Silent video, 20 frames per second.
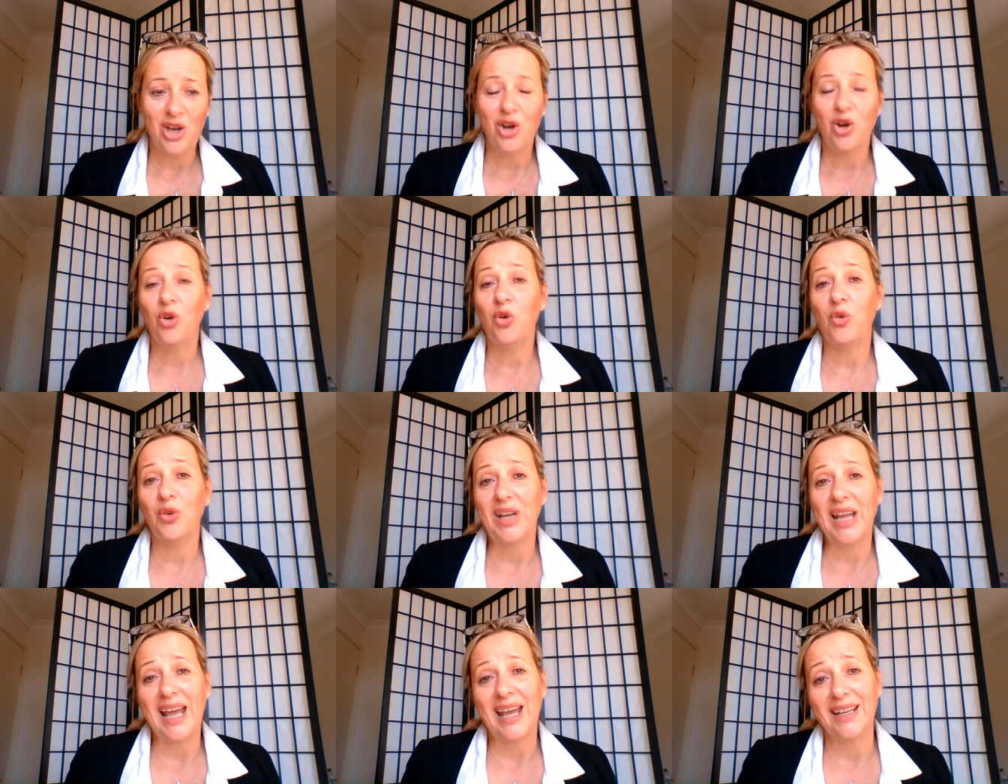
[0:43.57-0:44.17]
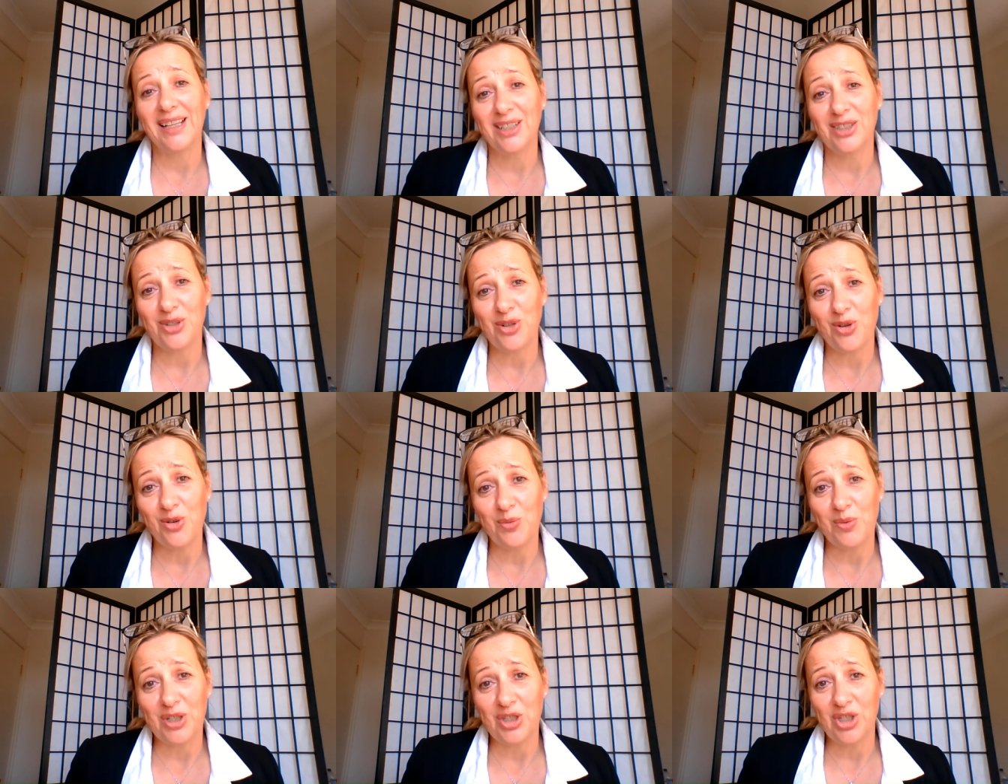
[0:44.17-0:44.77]
or an
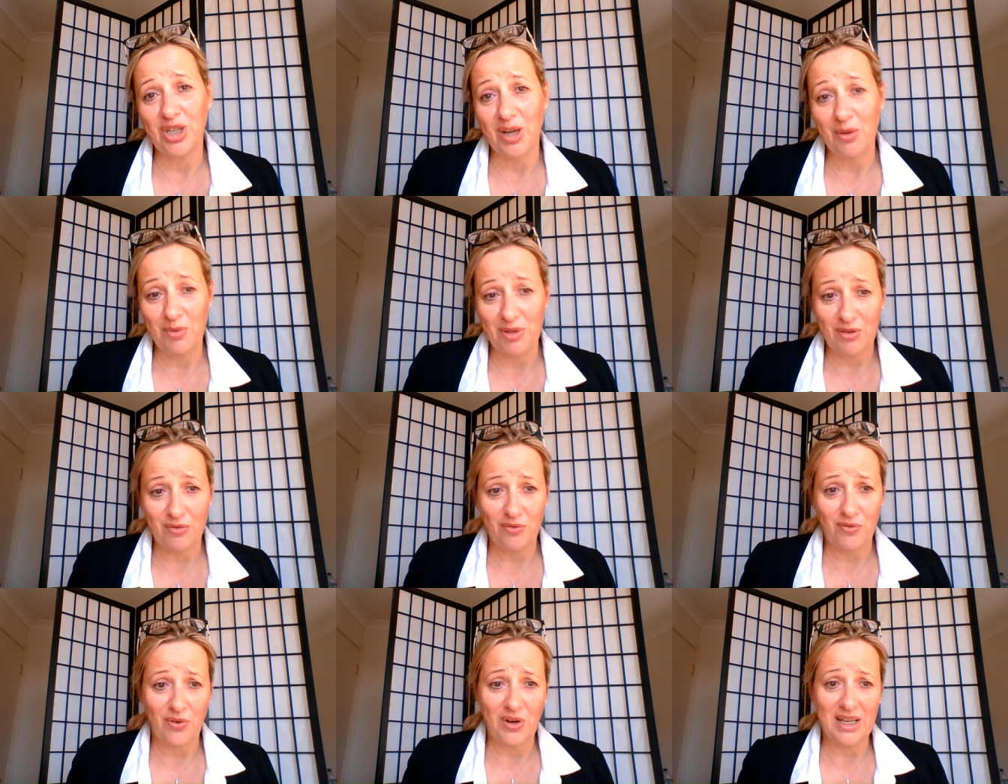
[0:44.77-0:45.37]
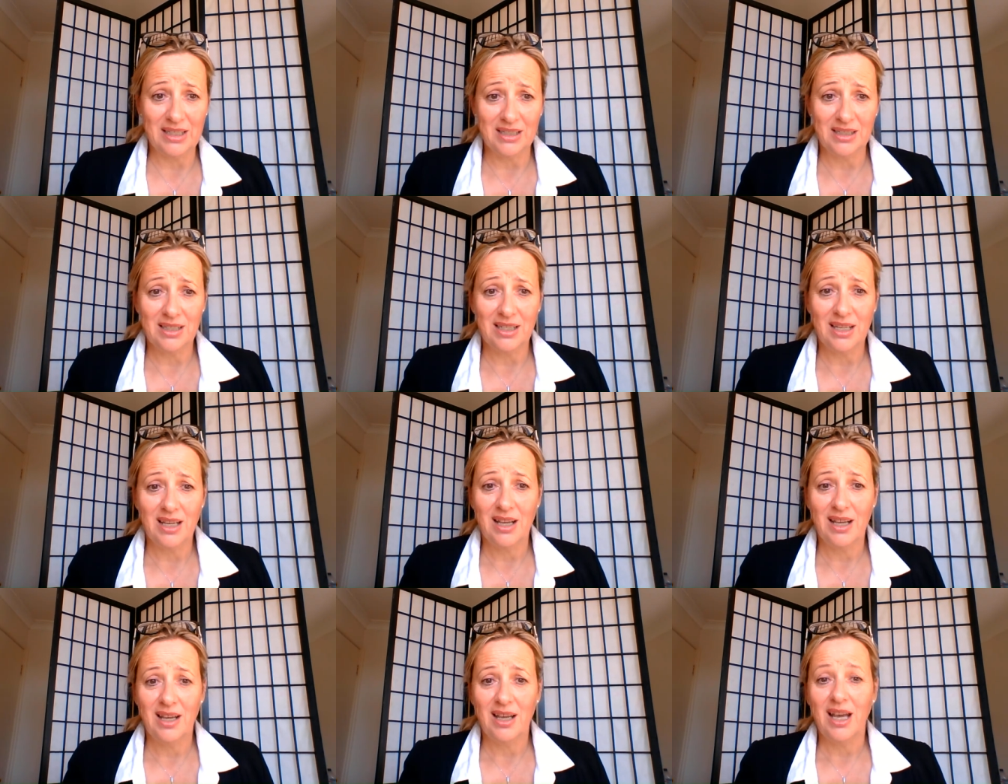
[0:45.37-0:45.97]
anecdote we share with a friend,
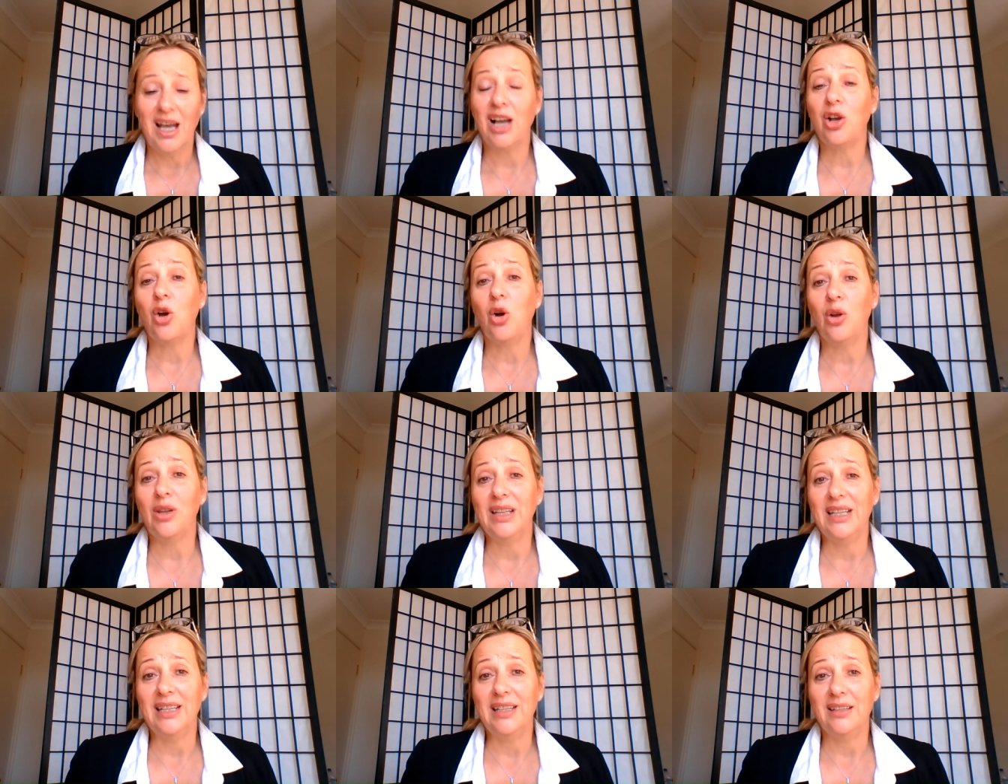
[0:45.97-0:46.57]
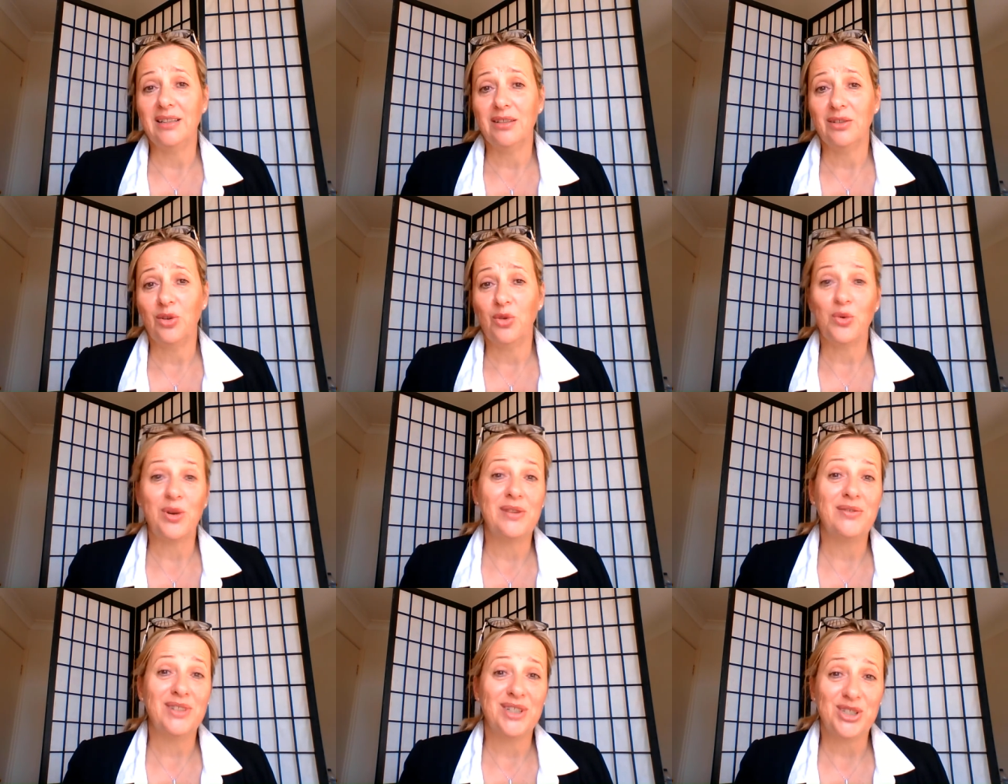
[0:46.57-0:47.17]
a colleague, or
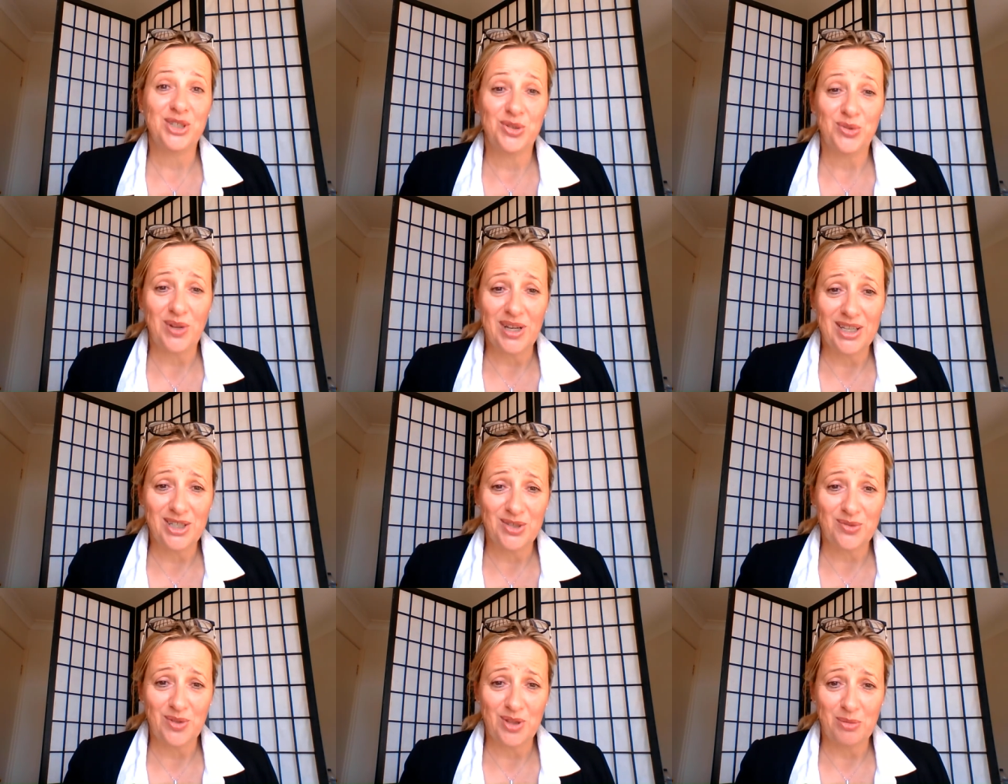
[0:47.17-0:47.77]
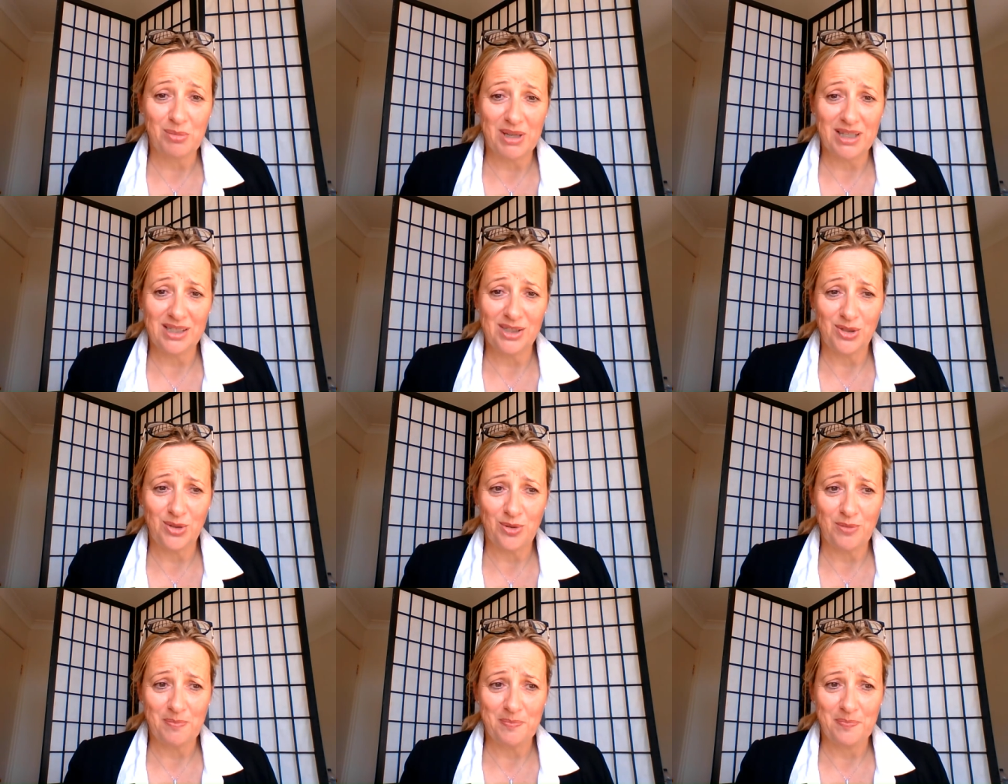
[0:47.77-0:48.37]
even a stranger at the bus
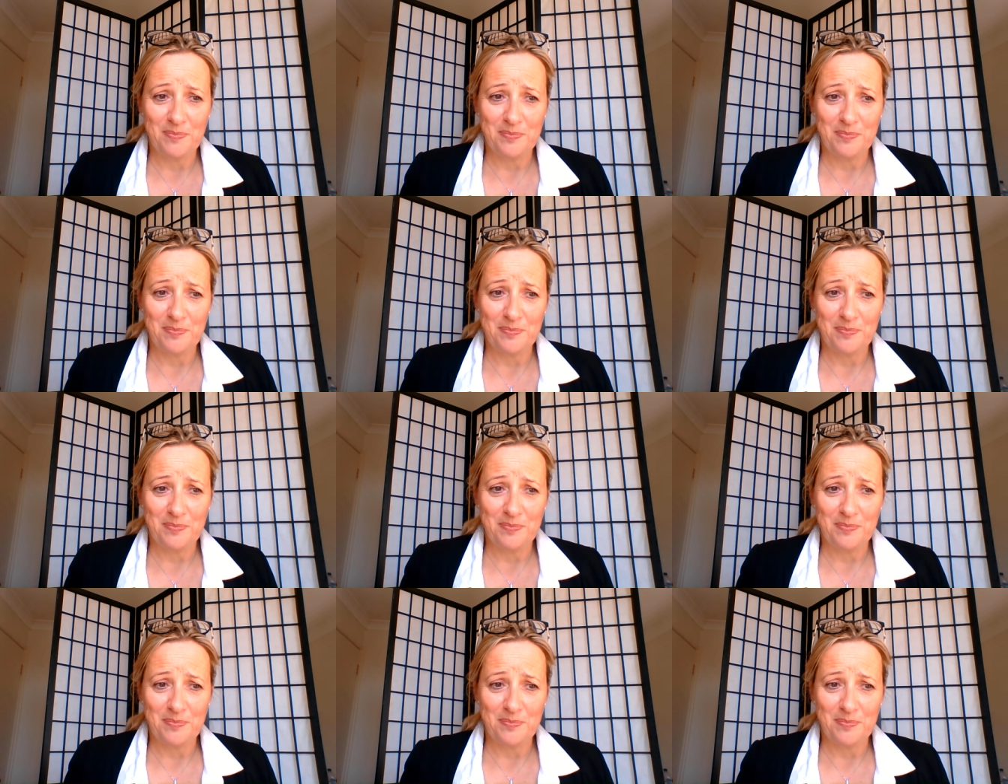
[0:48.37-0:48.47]
stop.